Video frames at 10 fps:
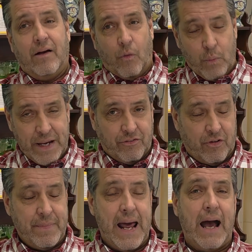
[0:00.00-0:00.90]
a week
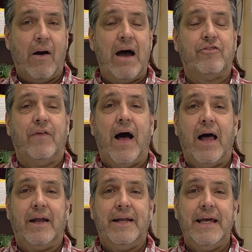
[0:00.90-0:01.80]
from now, after the
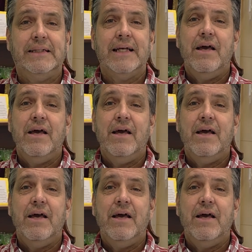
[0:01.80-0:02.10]
holidays,